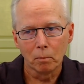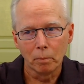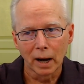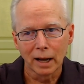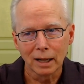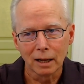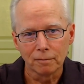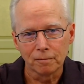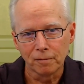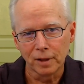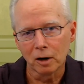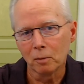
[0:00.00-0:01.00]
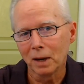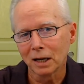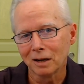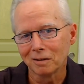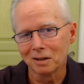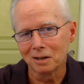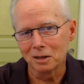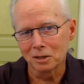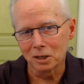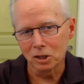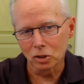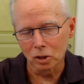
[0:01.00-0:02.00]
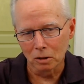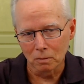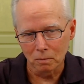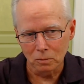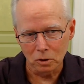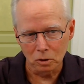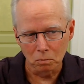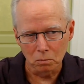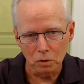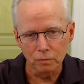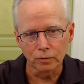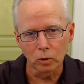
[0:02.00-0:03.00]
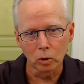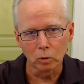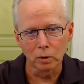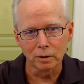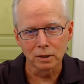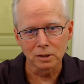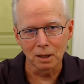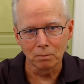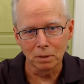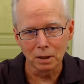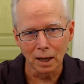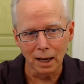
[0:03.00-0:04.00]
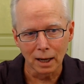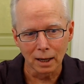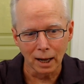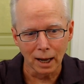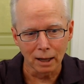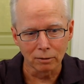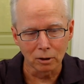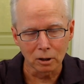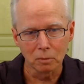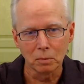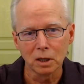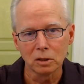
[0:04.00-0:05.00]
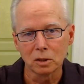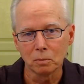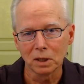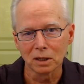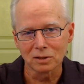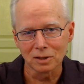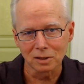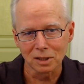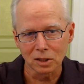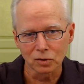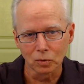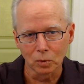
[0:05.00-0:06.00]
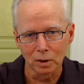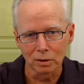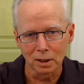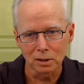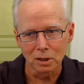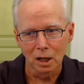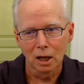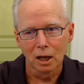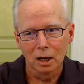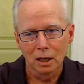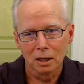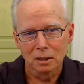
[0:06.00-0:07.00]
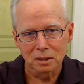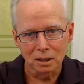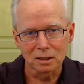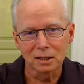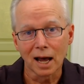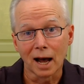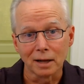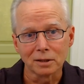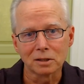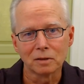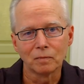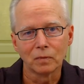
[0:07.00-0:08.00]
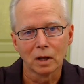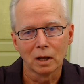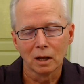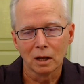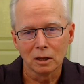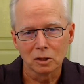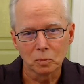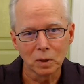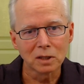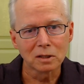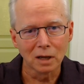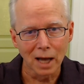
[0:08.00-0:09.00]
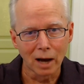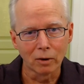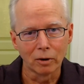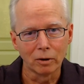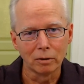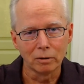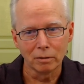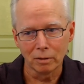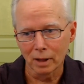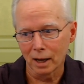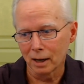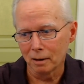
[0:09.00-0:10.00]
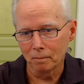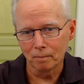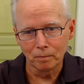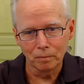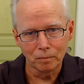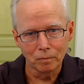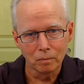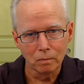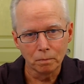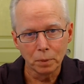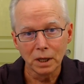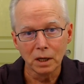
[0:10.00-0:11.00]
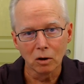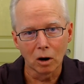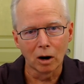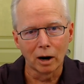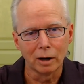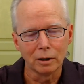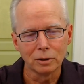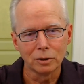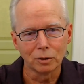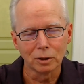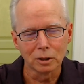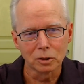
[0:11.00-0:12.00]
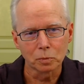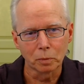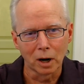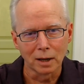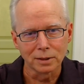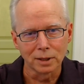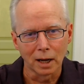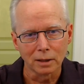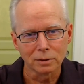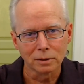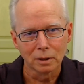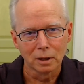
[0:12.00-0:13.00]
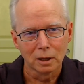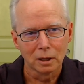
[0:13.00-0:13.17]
But if they're making the decision to move forward with us and be and they're committed to being successful with us, success speaks louder than PR during this process.